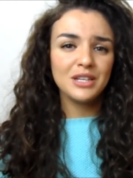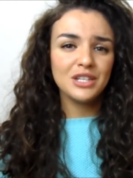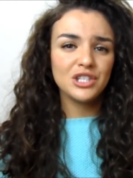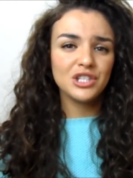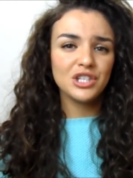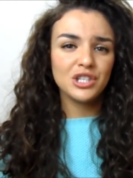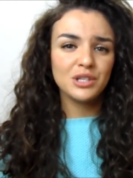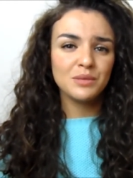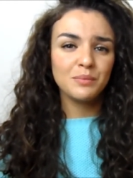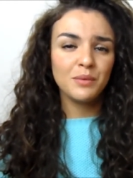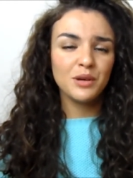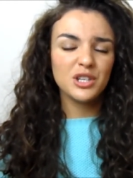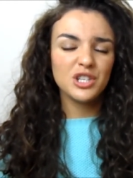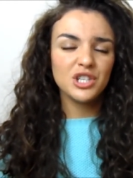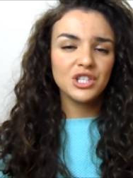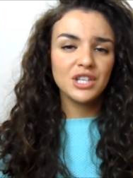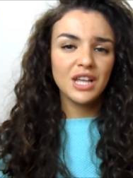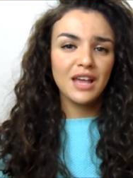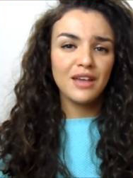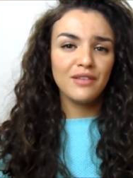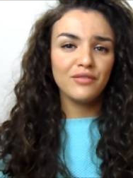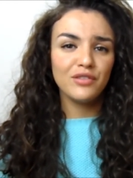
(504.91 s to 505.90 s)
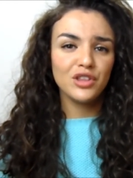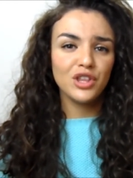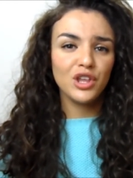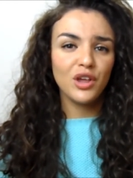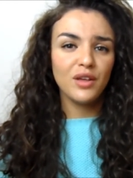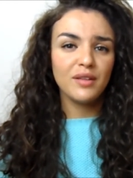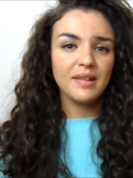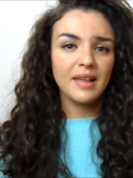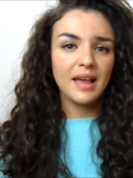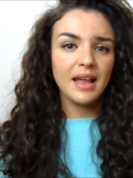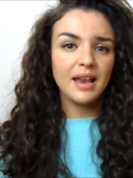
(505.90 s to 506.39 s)
and it's just much safer
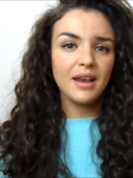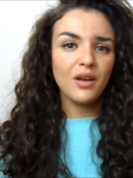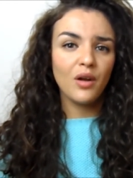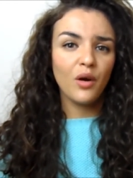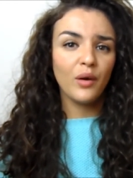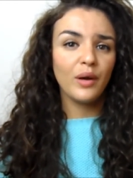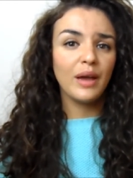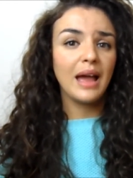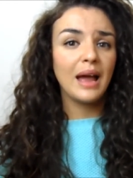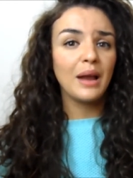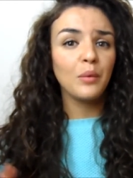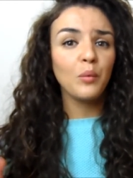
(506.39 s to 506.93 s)
to use it at night.